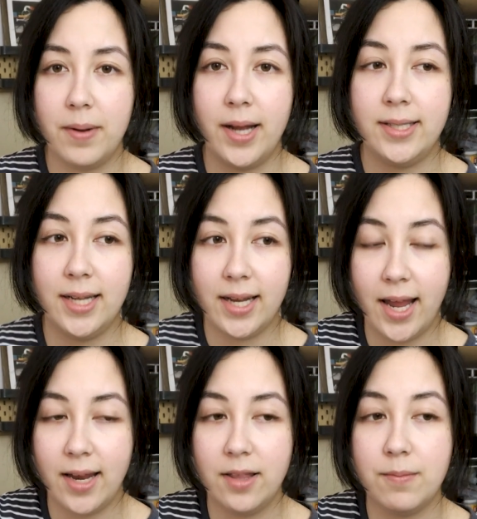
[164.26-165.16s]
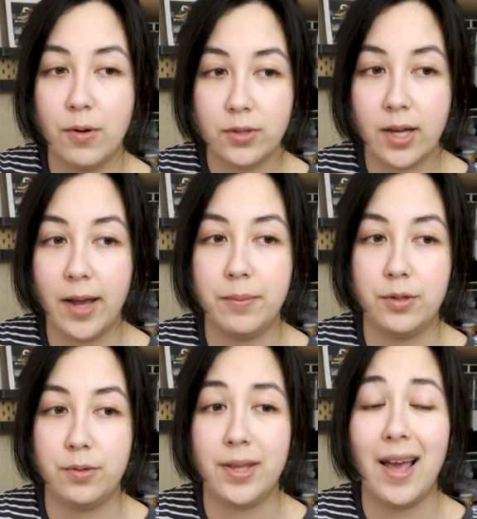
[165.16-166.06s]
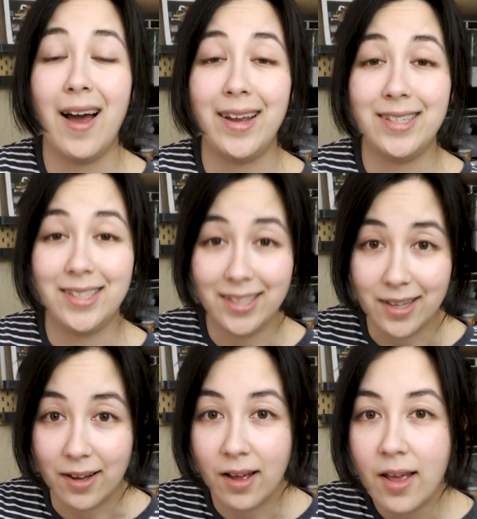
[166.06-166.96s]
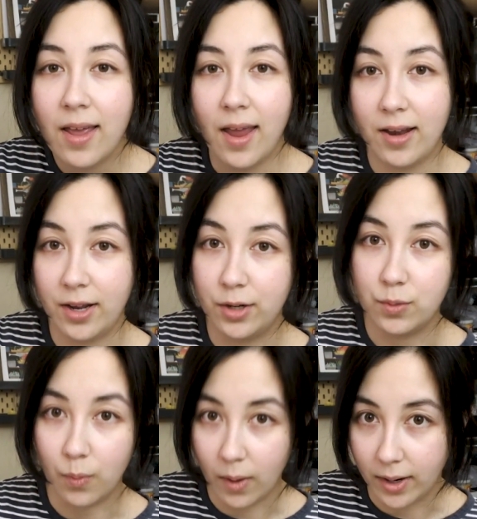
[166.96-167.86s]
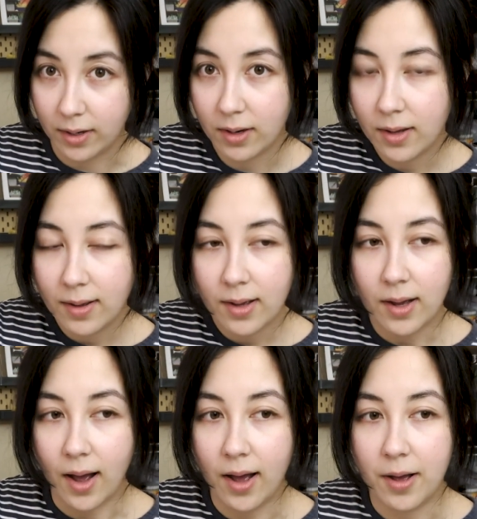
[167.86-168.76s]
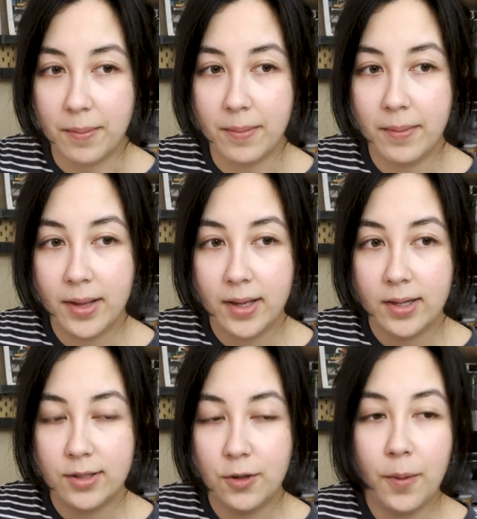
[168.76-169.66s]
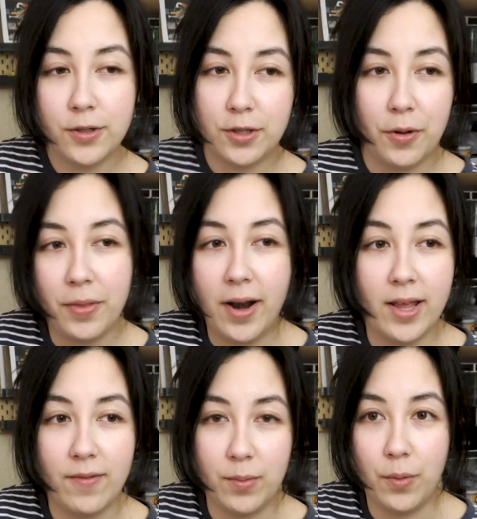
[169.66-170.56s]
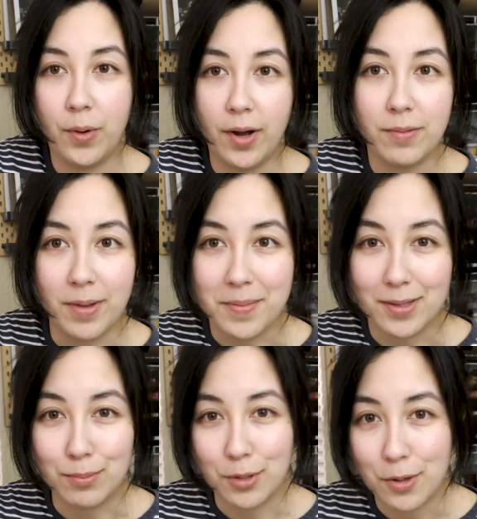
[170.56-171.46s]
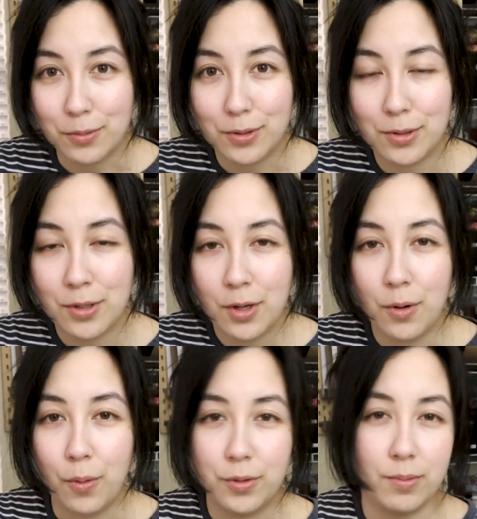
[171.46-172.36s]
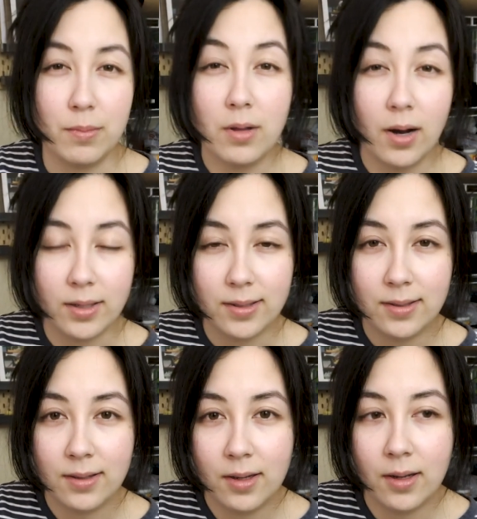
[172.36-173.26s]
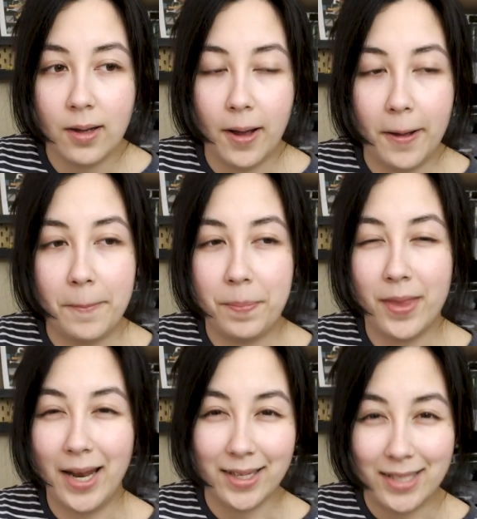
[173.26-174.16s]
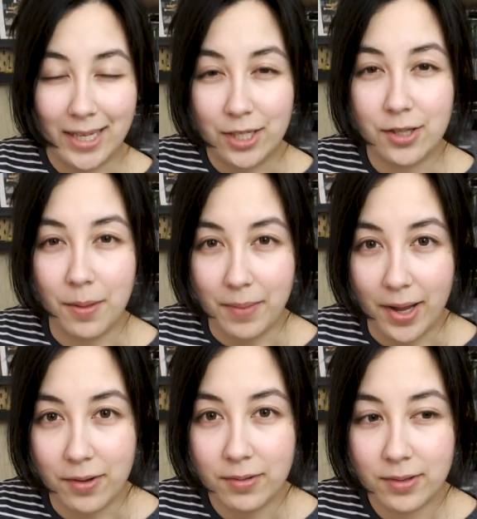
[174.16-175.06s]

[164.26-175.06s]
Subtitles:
but I dedicated the most time to the idea in each one. So much so that I even wrote out maybe some notes or some thoughts next to each thumbnail.